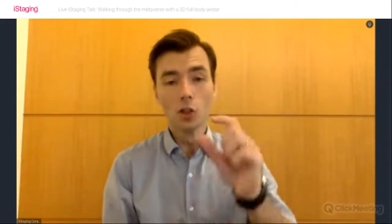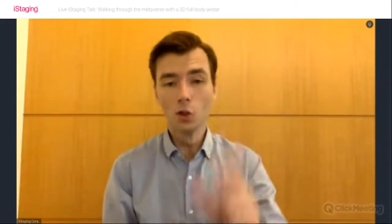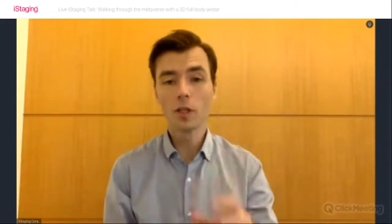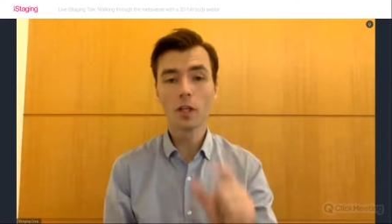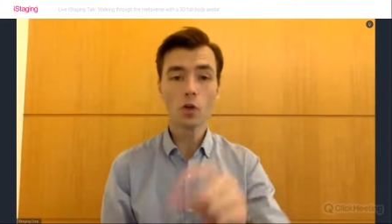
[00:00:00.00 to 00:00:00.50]

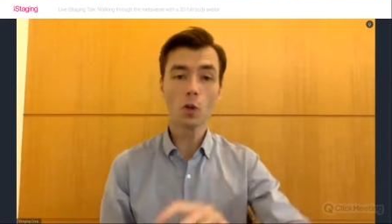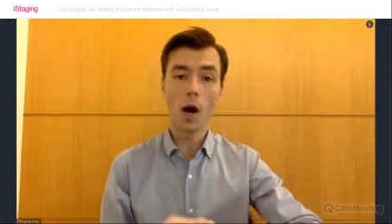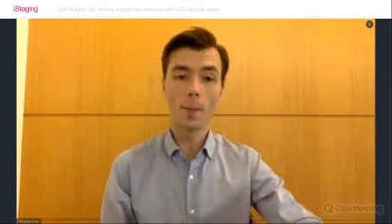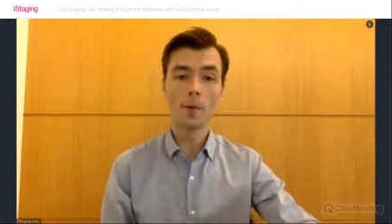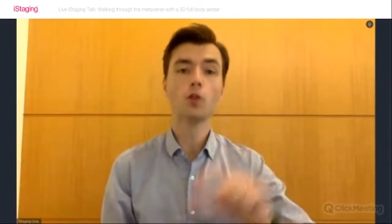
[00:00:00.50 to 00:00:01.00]
You can
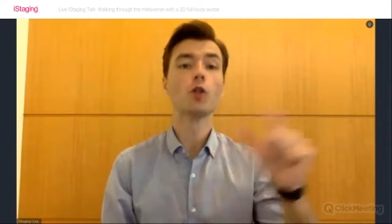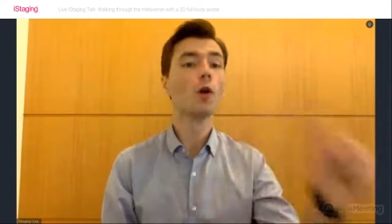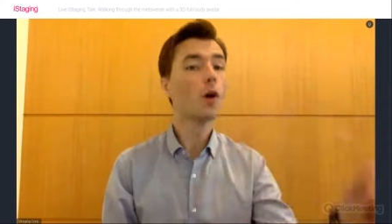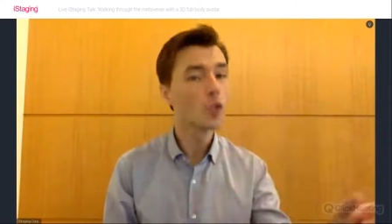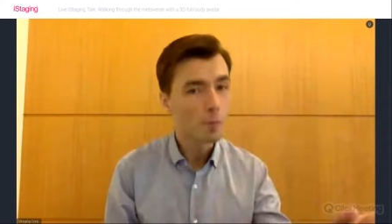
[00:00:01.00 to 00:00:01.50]
also upload
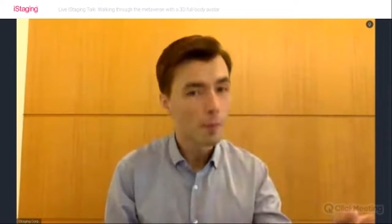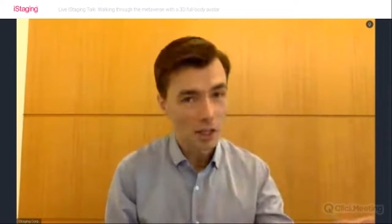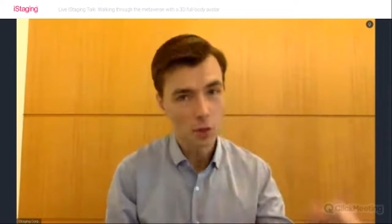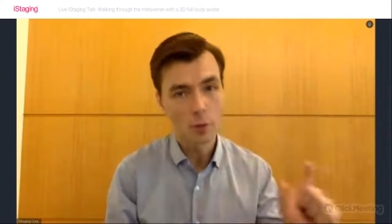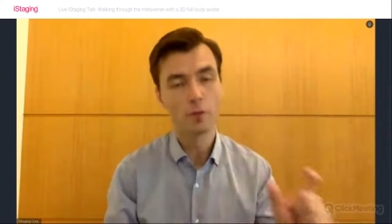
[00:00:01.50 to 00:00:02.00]
your own
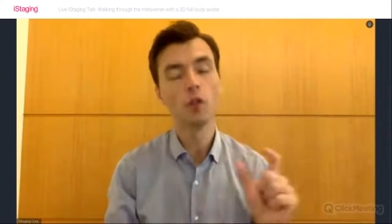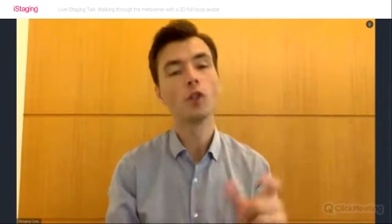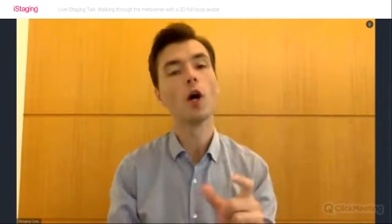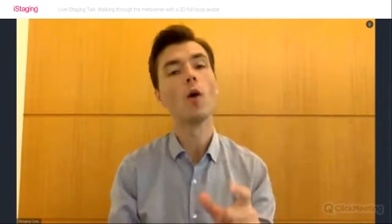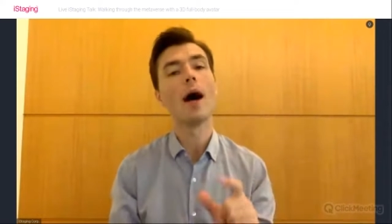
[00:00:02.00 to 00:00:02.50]
space. So if you
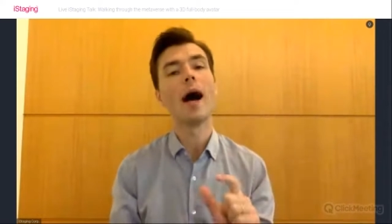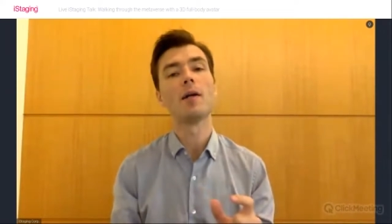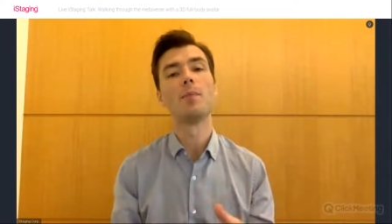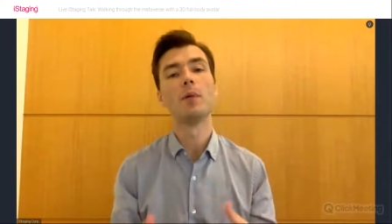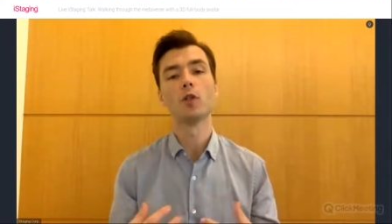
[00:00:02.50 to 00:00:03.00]
know how
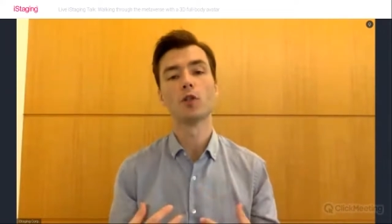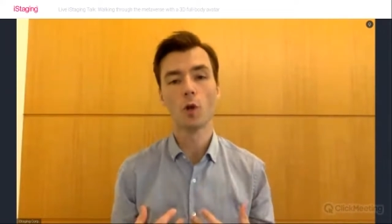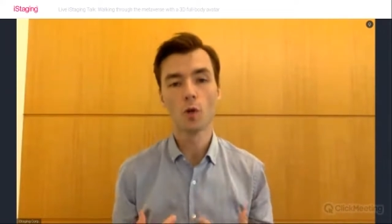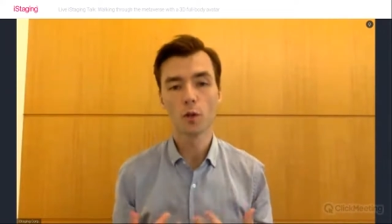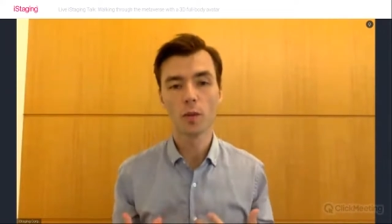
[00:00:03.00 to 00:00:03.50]
to build
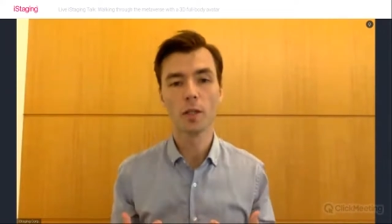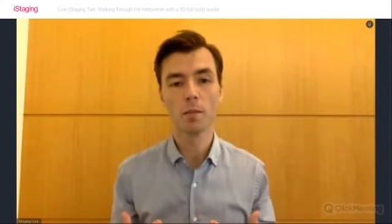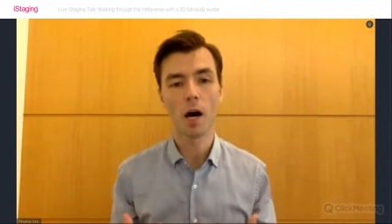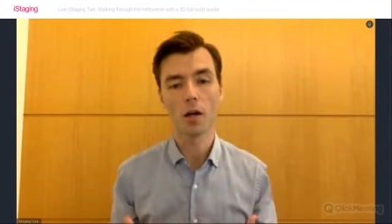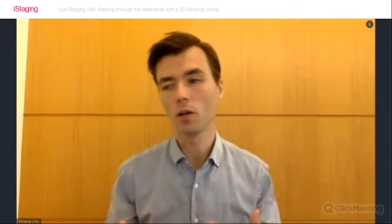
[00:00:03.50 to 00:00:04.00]
your own 3D
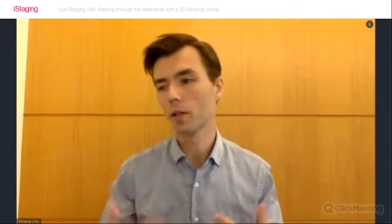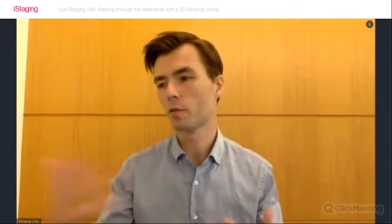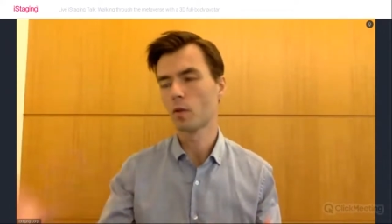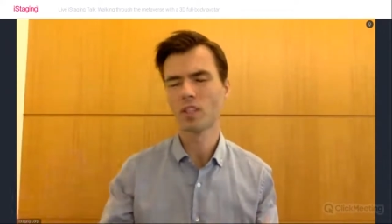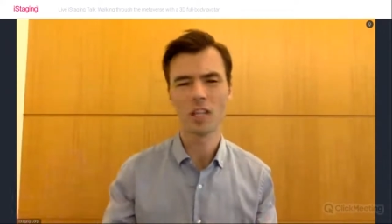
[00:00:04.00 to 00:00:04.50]
model in,
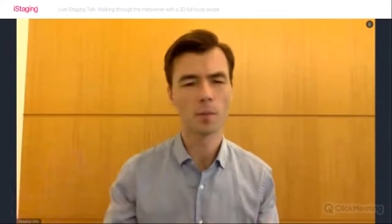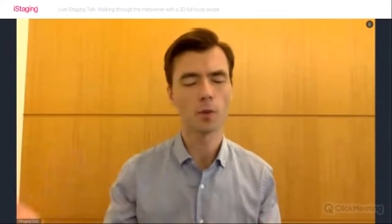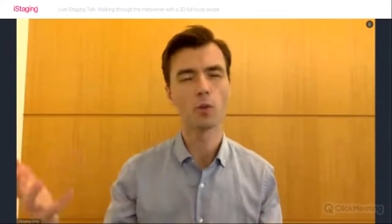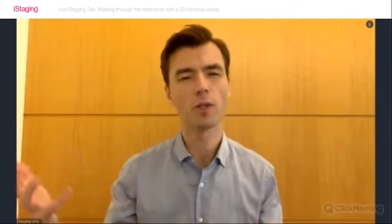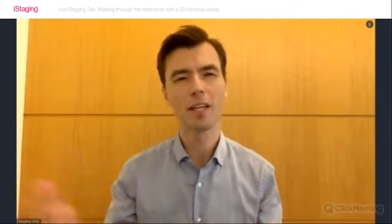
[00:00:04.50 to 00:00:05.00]
for
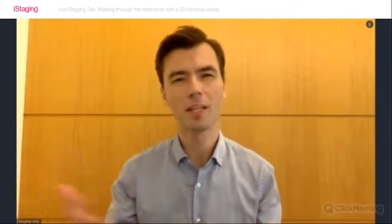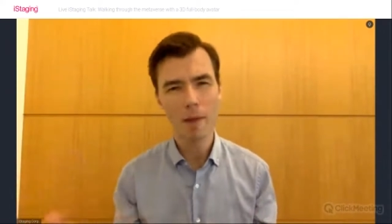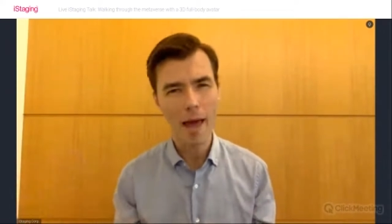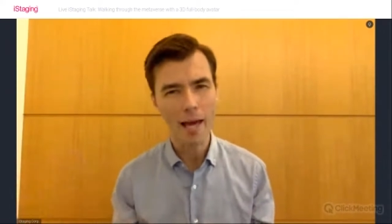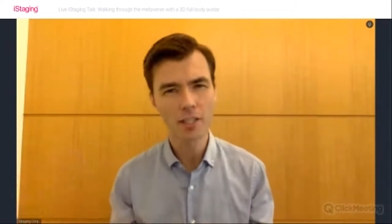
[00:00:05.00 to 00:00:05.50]
example, 3ds
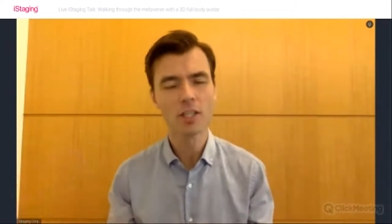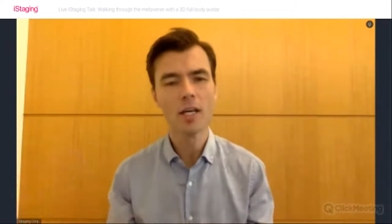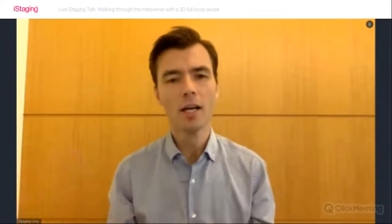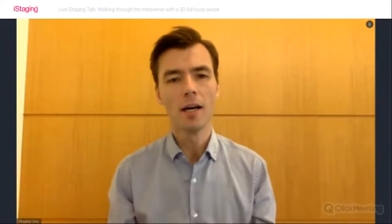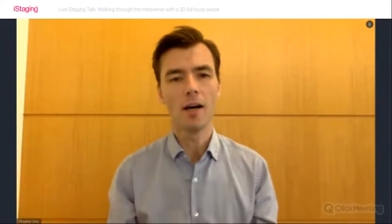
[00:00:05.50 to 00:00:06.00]
Max,
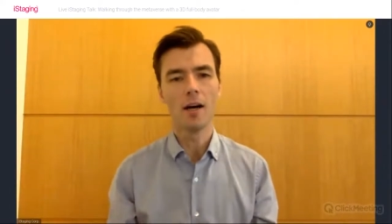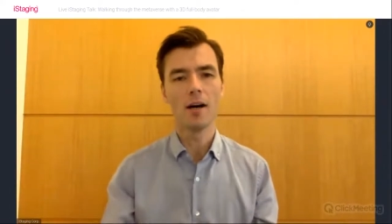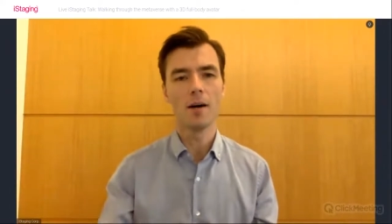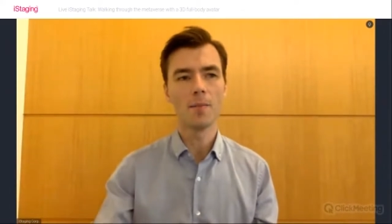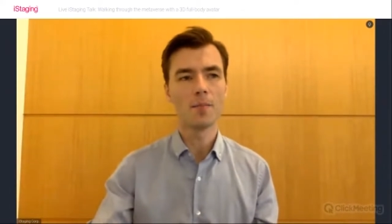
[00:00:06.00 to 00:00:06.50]

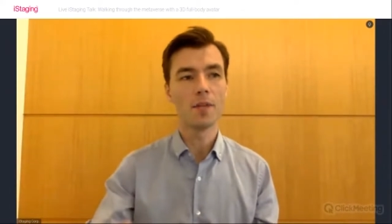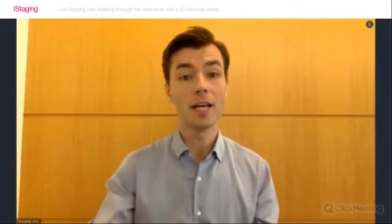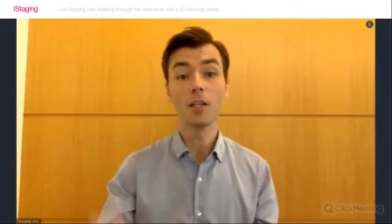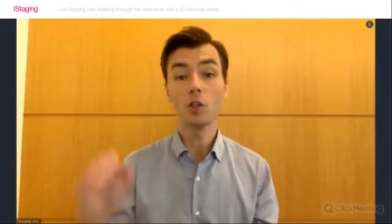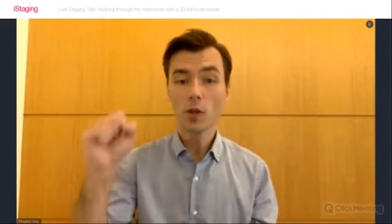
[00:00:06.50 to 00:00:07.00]

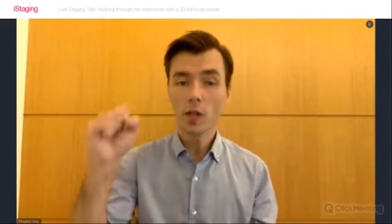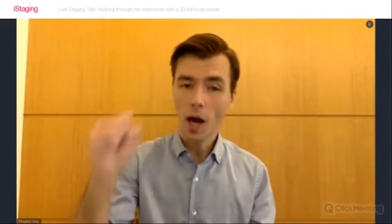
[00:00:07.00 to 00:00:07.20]
then you can